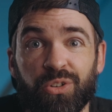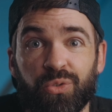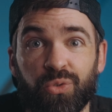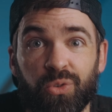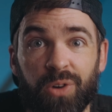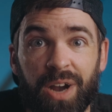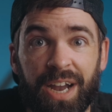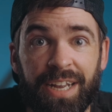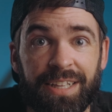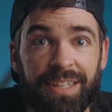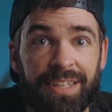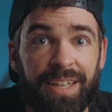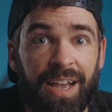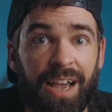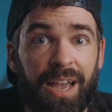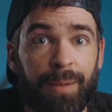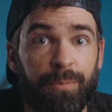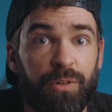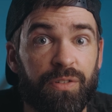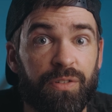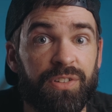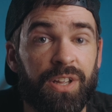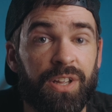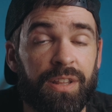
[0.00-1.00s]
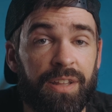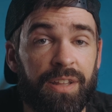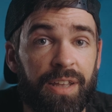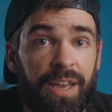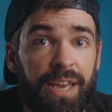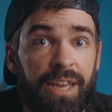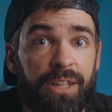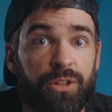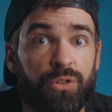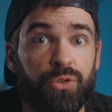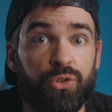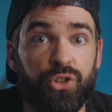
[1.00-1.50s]
the right time of the
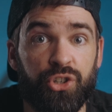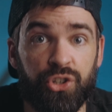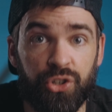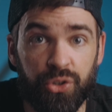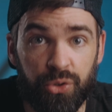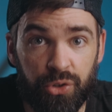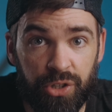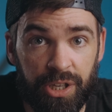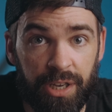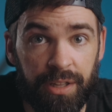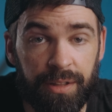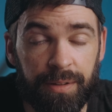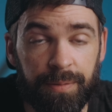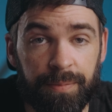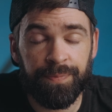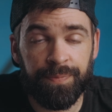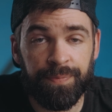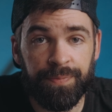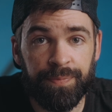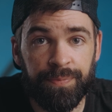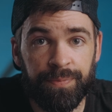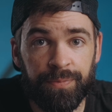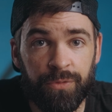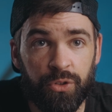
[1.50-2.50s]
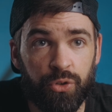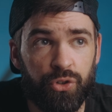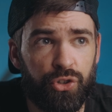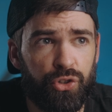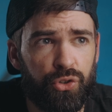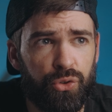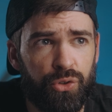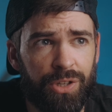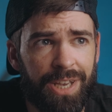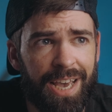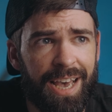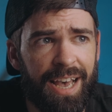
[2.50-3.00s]
day to shoot in, to
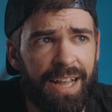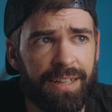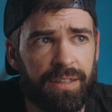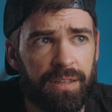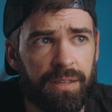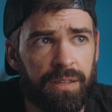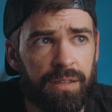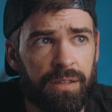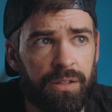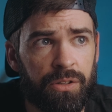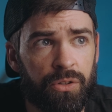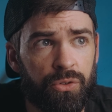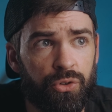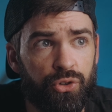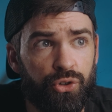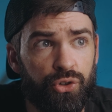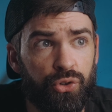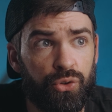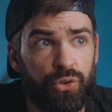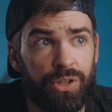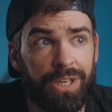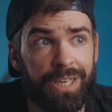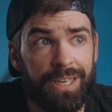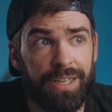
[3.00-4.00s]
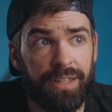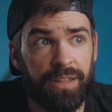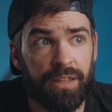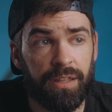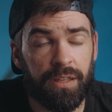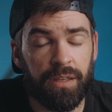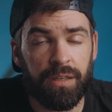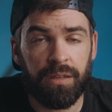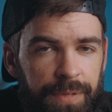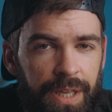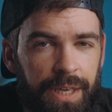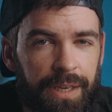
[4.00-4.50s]
shoot at, to shoot in.
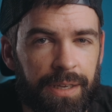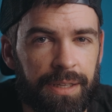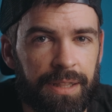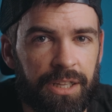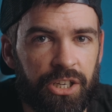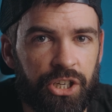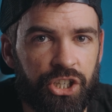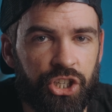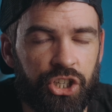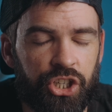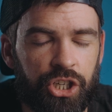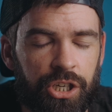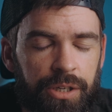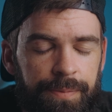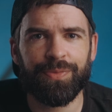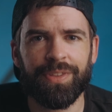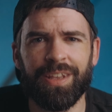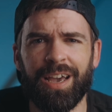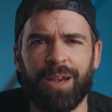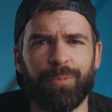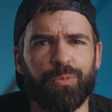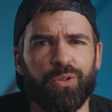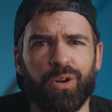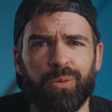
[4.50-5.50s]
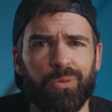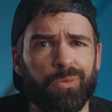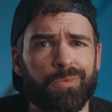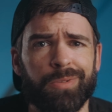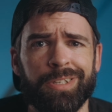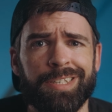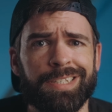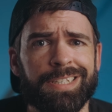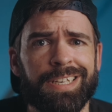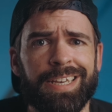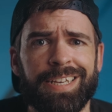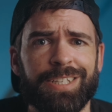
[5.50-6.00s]
English, I probably
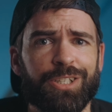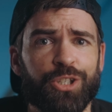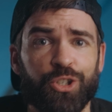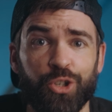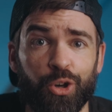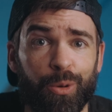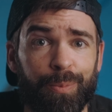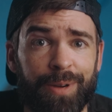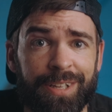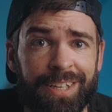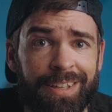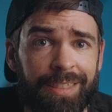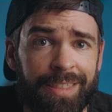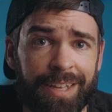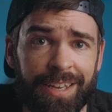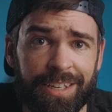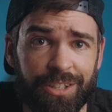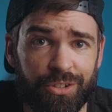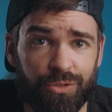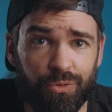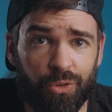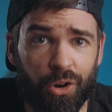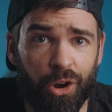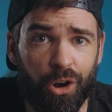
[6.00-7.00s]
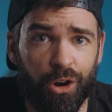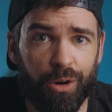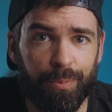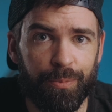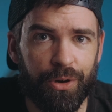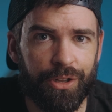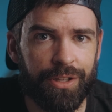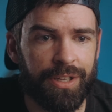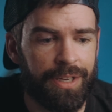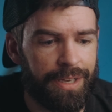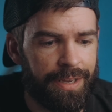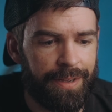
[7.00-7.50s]
say so many things wrong,
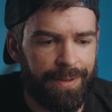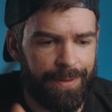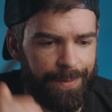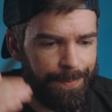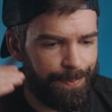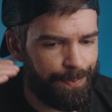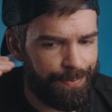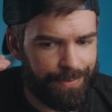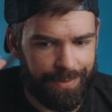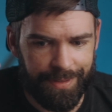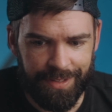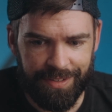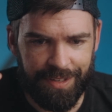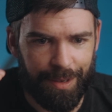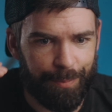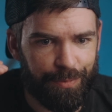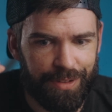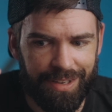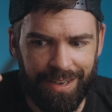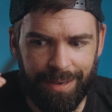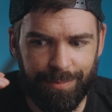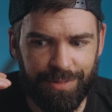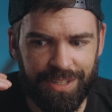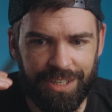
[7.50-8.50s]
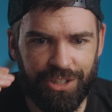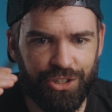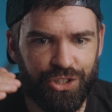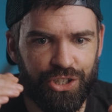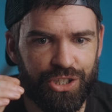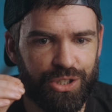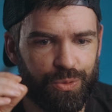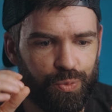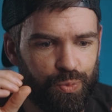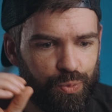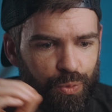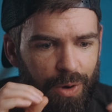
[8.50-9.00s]
but sometimes they're
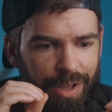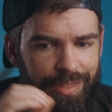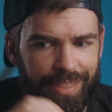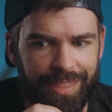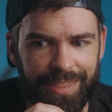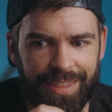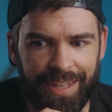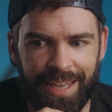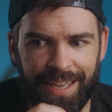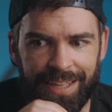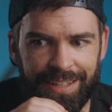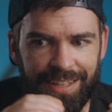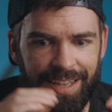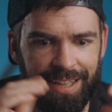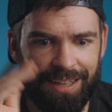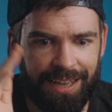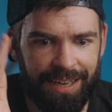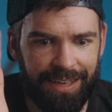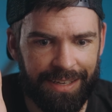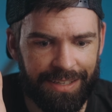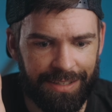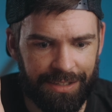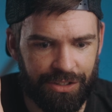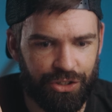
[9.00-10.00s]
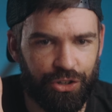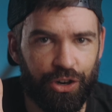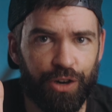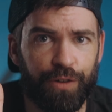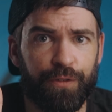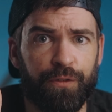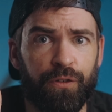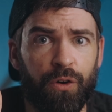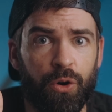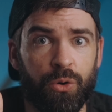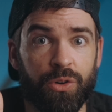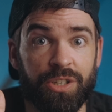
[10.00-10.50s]
just one thing that I start
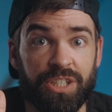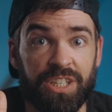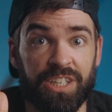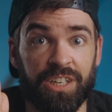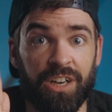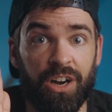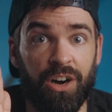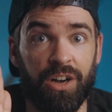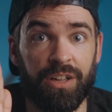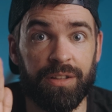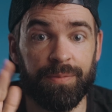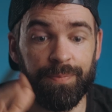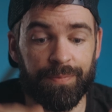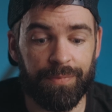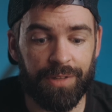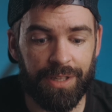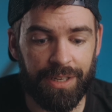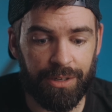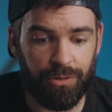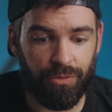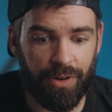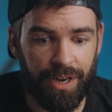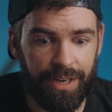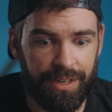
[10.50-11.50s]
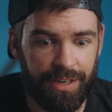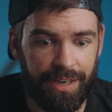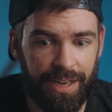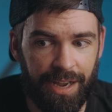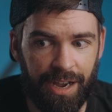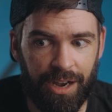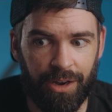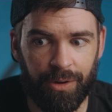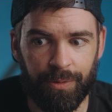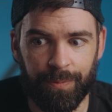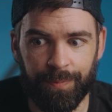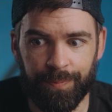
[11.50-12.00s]
focusing on, like right
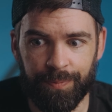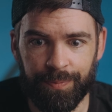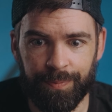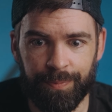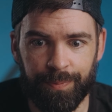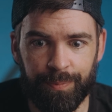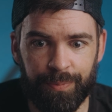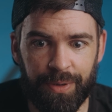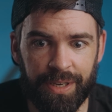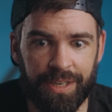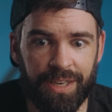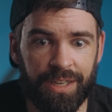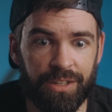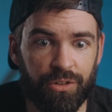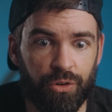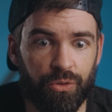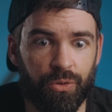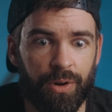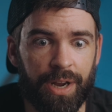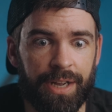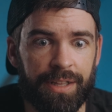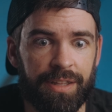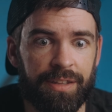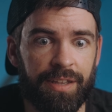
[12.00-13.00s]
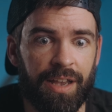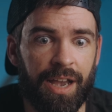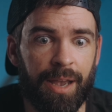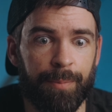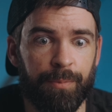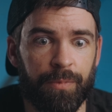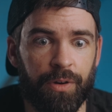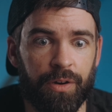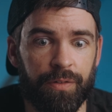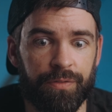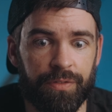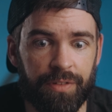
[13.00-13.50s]
now. Picking the right
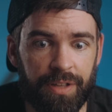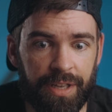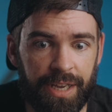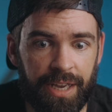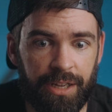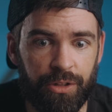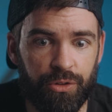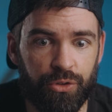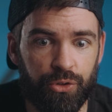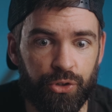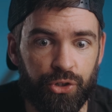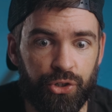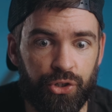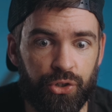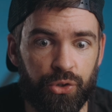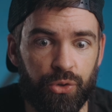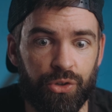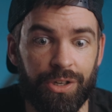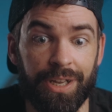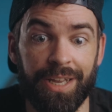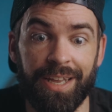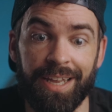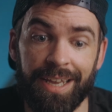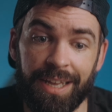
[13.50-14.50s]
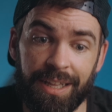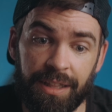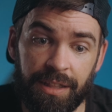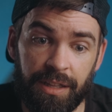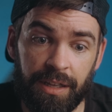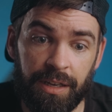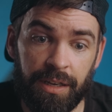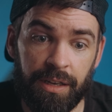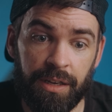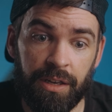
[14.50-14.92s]
time of day to shoot in